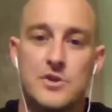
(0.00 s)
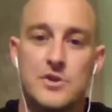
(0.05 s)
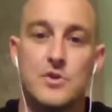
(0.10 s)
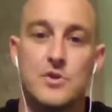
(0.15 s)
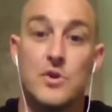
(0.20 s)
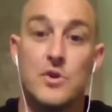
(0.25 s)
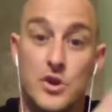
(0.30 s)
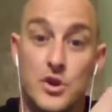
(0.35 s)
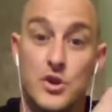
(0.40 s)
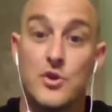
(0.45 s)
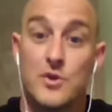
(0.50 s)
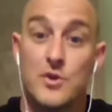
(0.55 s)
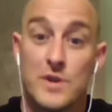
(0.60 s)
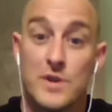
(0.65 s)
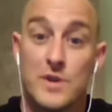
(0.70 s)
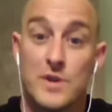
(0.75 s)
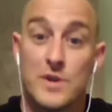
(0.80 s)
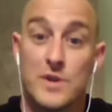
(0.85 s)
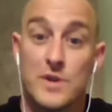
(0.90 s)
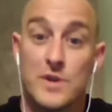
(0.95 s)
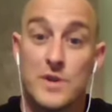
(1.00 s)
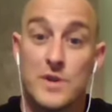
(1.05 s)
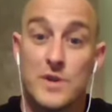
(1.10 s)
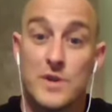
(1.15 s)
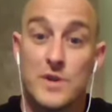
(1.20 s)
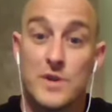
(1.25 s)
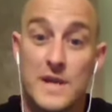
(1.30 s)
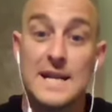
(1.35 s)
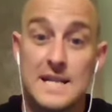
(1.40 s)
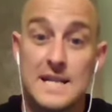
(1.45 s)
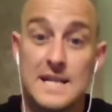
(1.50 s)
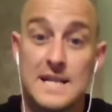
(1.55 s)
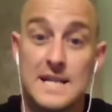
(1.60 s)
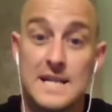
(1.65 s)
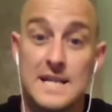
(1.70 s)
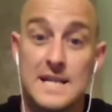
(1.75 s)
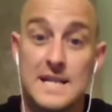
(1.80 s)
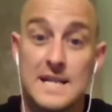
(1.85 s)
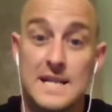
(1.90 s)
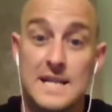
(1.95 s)
that tells you you're not
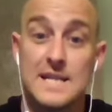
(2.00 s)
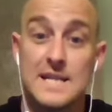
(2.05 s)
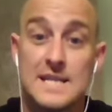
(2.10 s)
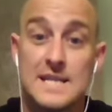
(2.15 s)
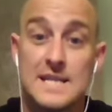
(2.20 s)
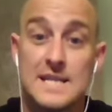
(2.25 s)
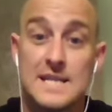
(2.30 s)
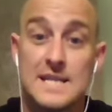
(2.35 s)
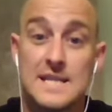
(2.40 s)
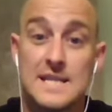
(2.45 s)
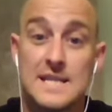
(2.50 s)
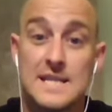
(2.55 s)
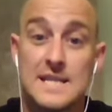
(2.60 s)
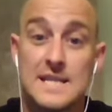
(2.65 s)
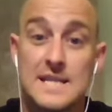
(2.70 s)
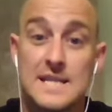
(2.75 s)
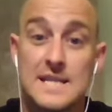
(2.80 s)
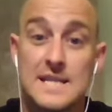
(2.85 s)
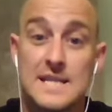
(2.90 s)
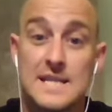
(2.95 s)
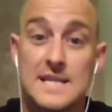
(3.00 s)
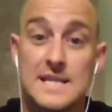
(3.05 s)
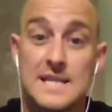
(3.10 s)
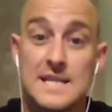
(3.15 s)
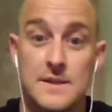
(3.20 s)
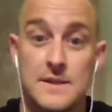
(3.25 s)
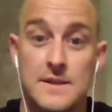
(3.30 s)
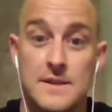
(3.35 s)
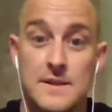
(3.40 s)
going to get that guy's kid.